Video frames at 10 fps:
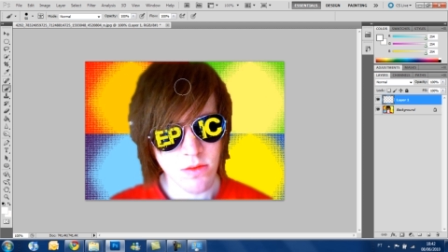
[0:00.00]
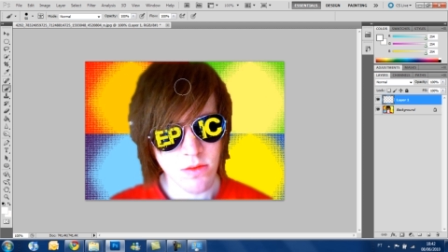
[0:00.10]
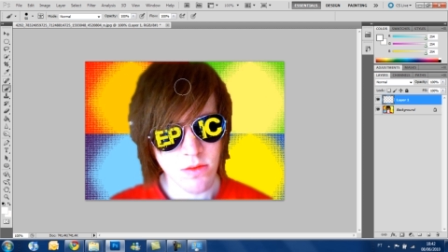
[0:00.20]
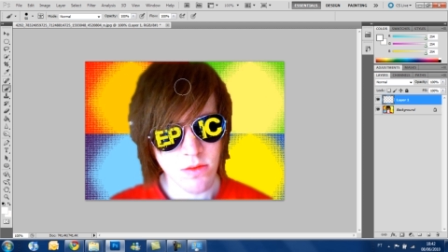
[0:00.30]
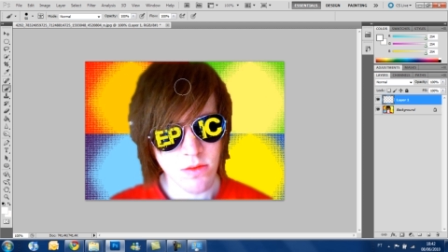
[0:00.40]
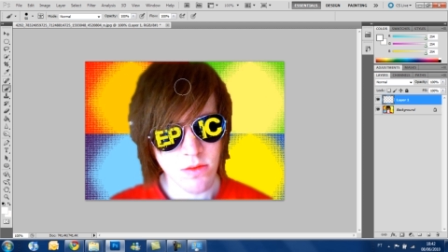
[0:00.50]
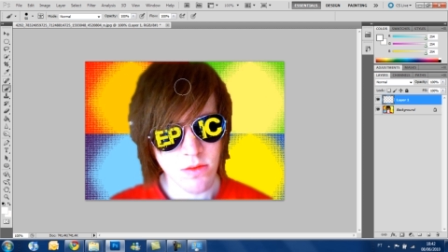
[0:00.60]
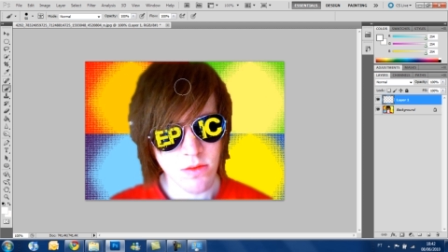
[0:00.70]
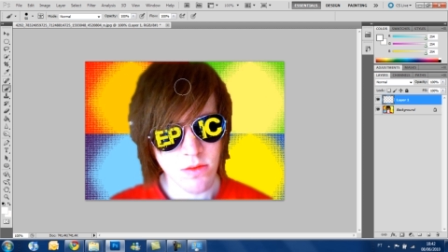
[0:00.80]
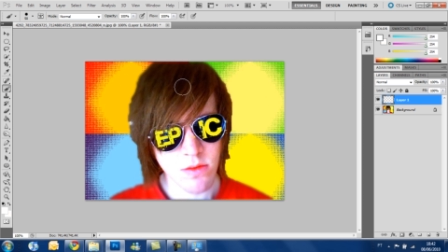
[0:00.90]
We have to
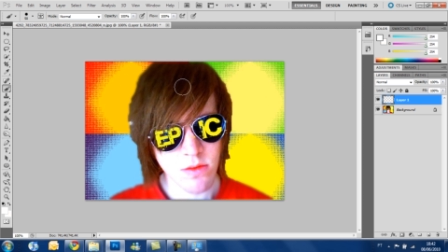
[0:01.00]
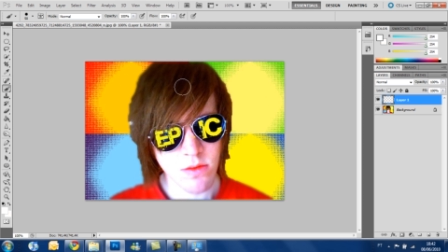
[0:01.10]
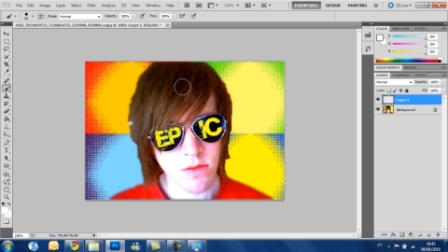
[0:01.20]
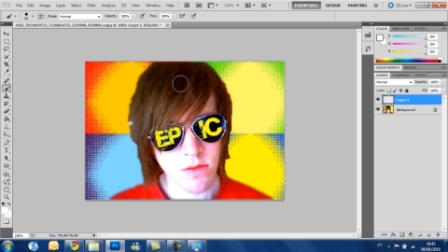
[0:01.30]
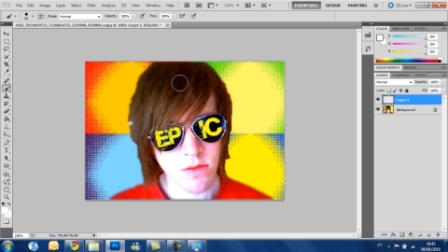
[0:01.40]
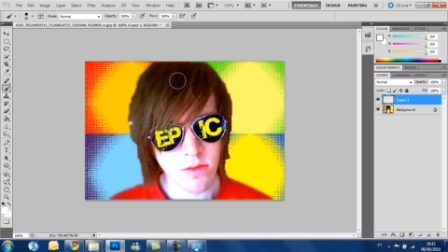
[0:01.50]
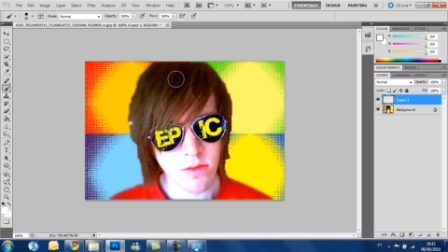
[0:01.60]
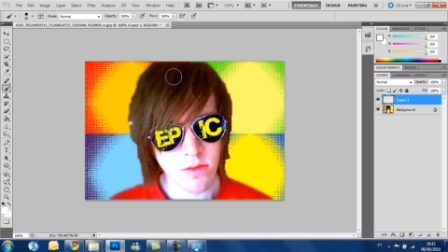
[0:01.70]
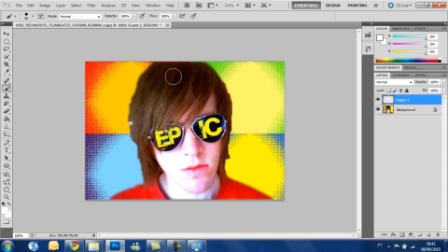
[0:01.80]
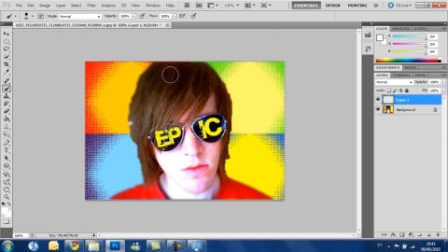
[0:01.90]
select uh, as, be
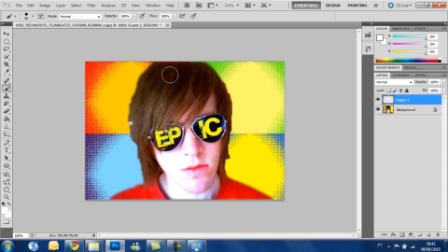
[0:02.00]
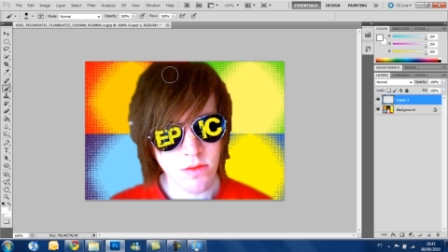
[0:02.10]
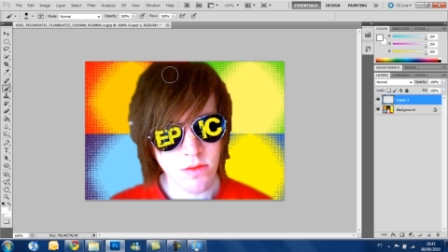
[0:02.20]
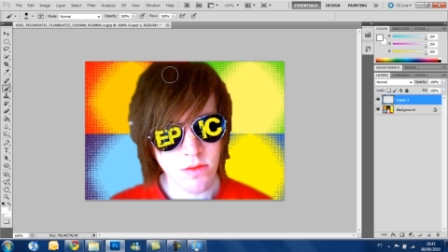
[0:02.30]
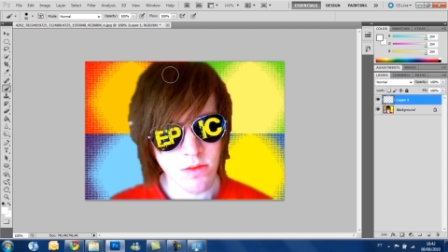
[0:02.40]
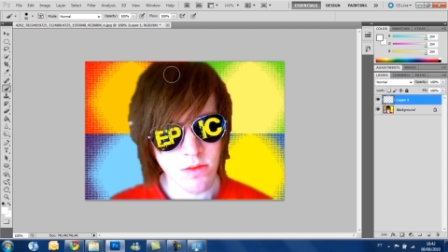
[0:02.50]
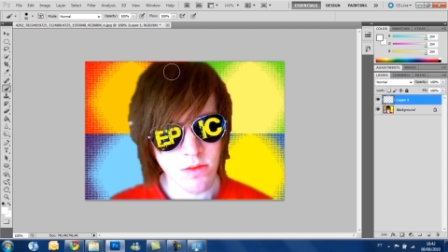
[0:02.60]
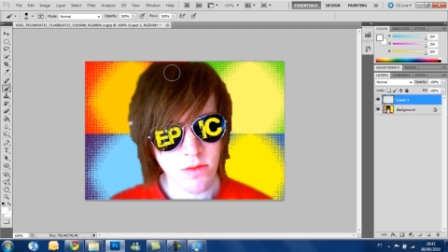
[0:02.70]
as best we can do